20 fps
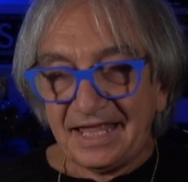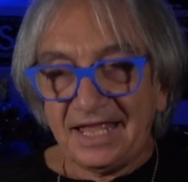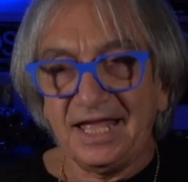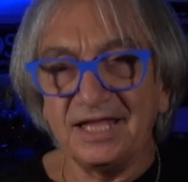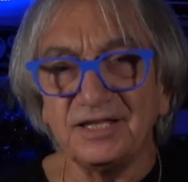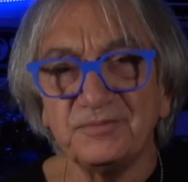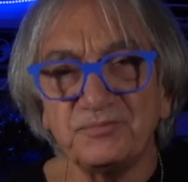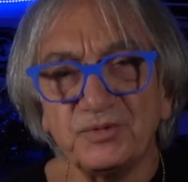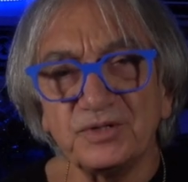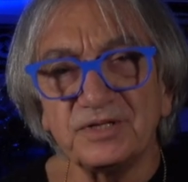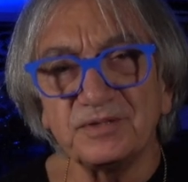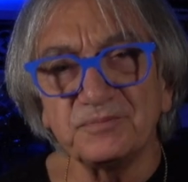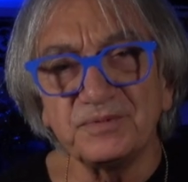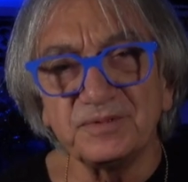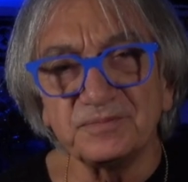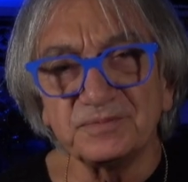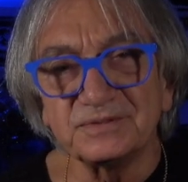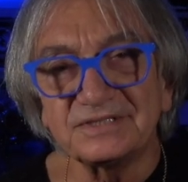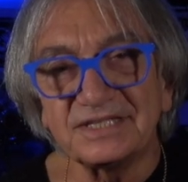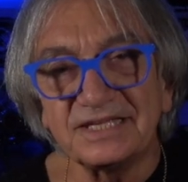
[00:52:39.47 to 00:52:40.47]
and putting
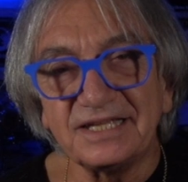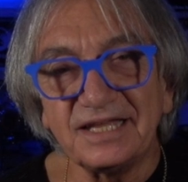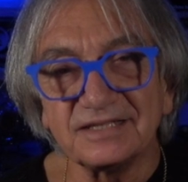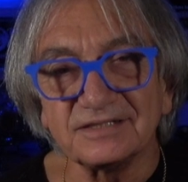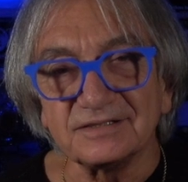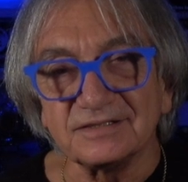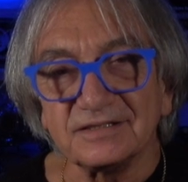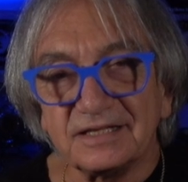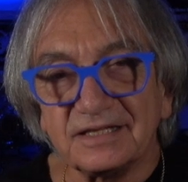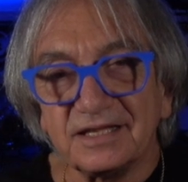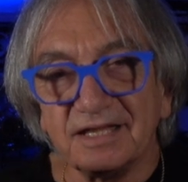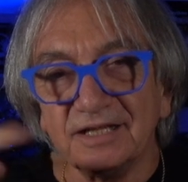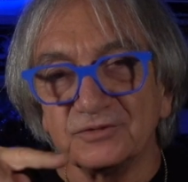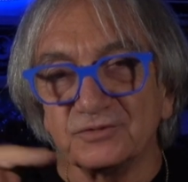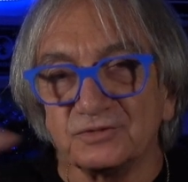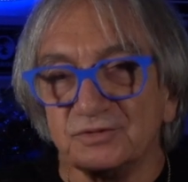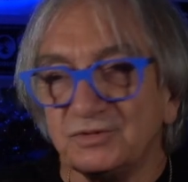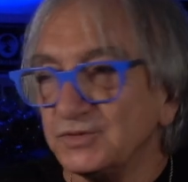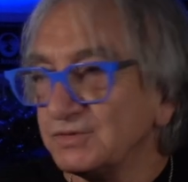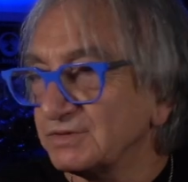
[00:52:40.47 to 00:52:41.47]
people together,
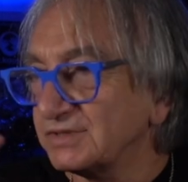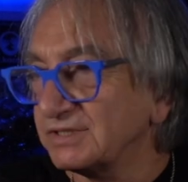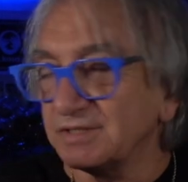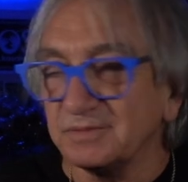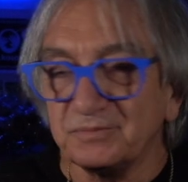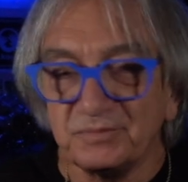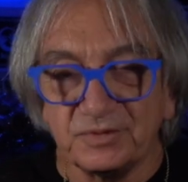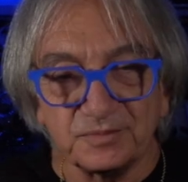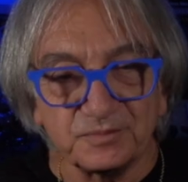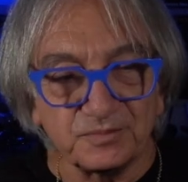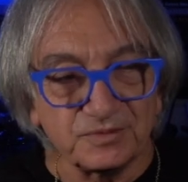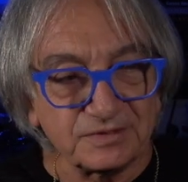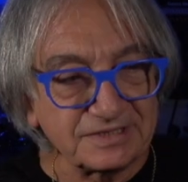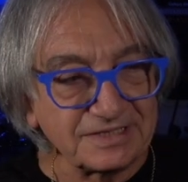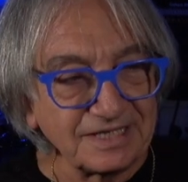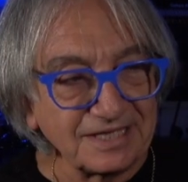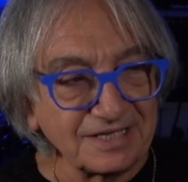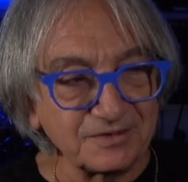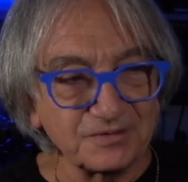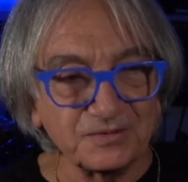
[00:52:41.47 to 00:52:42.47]
introducing people,
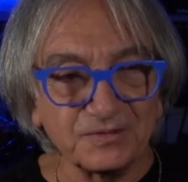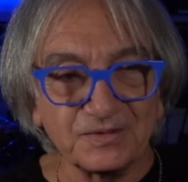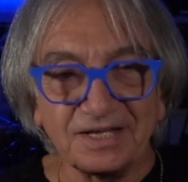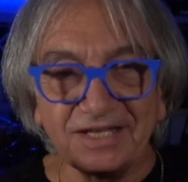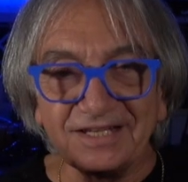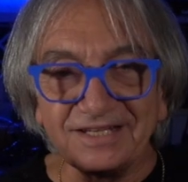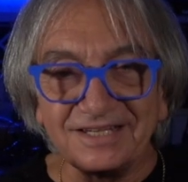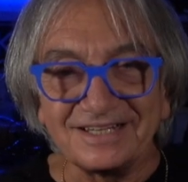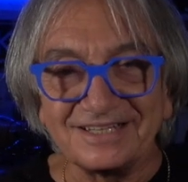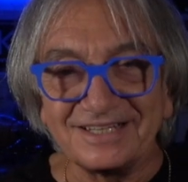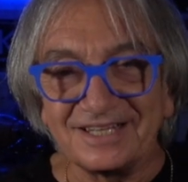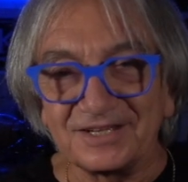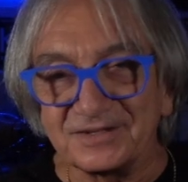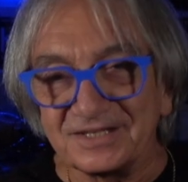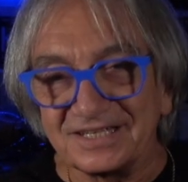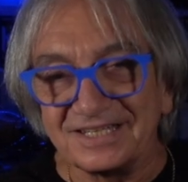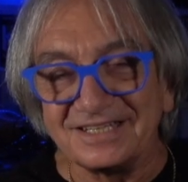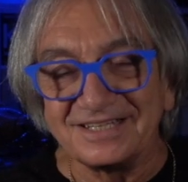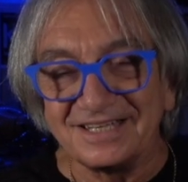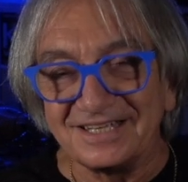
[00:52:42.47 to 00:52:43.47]
creating like
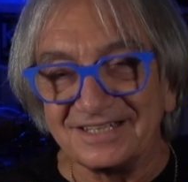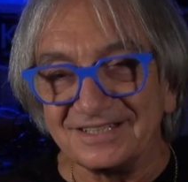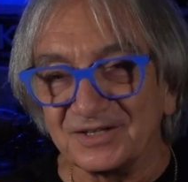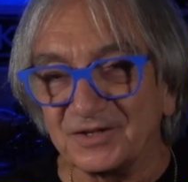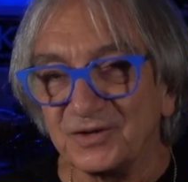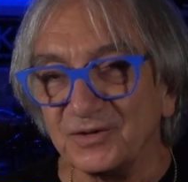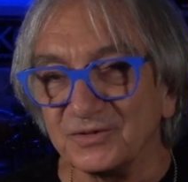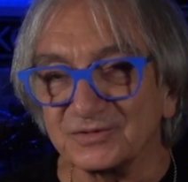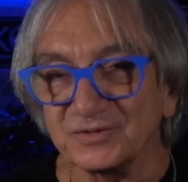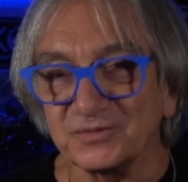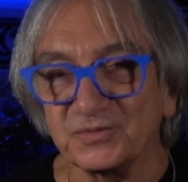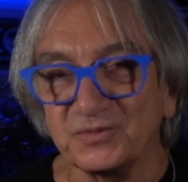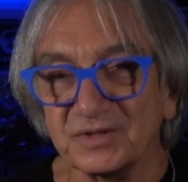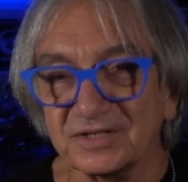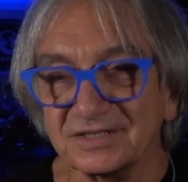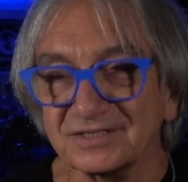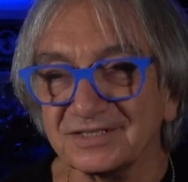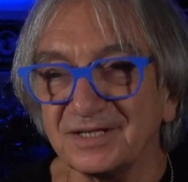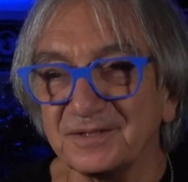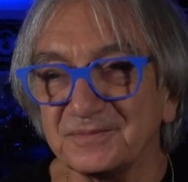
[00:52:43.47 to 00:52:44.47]
in, in the course of
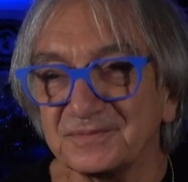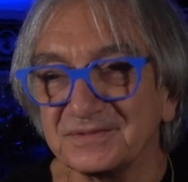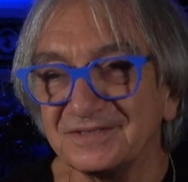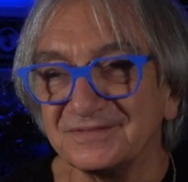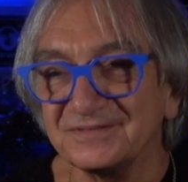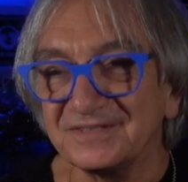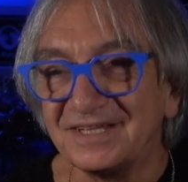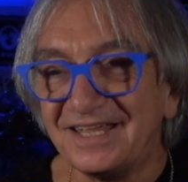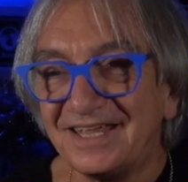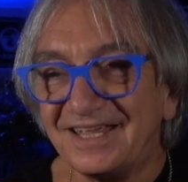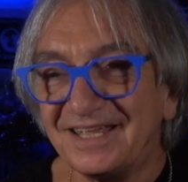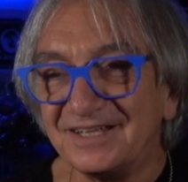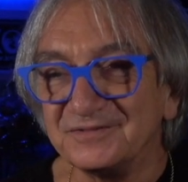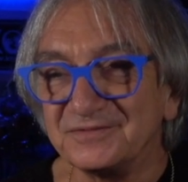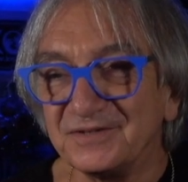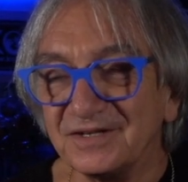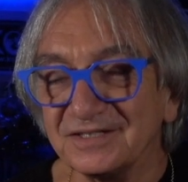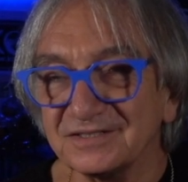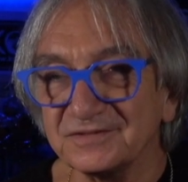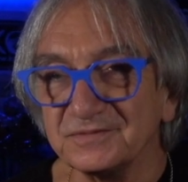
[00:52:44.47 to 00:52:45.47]
workshops and, and
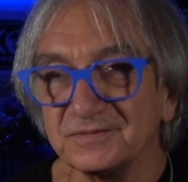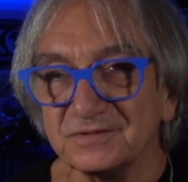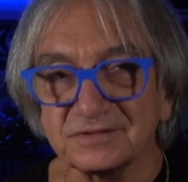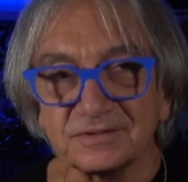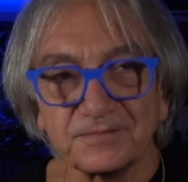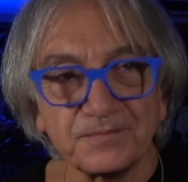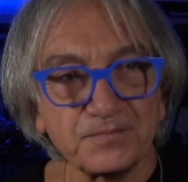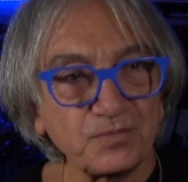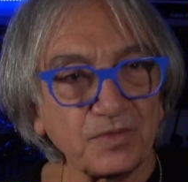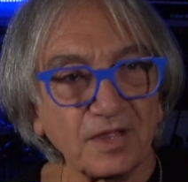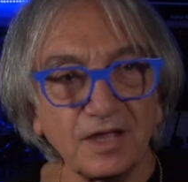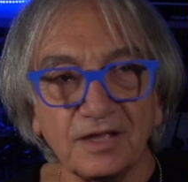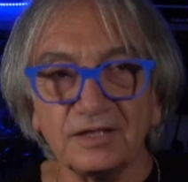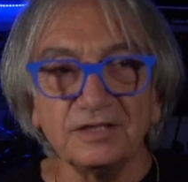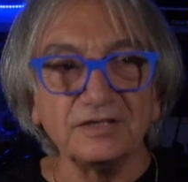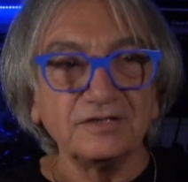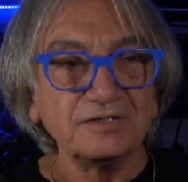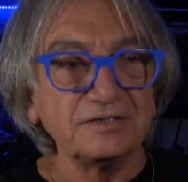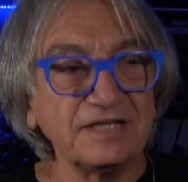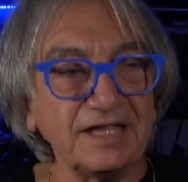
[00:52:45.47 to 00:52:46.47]
festivals, you
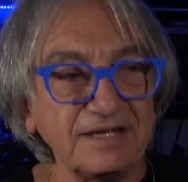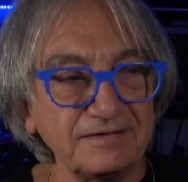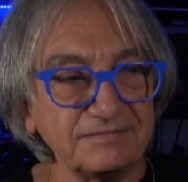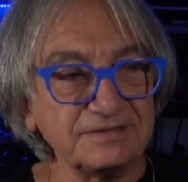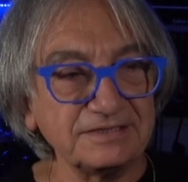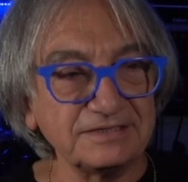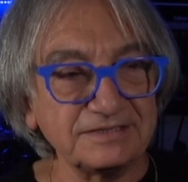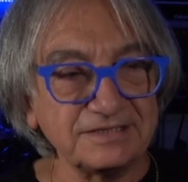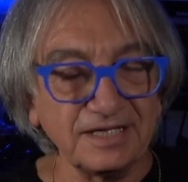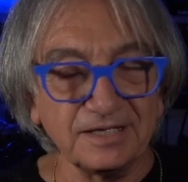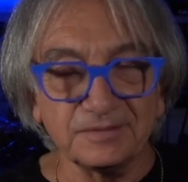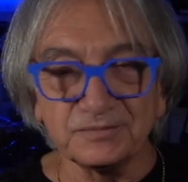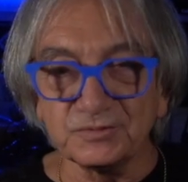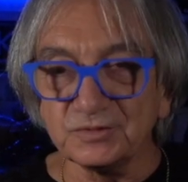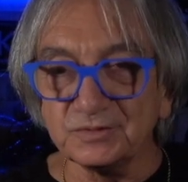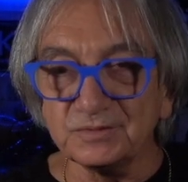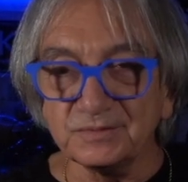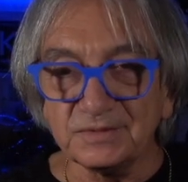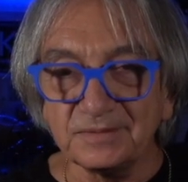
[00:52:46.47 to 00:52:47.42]
know, you'll have in the same room.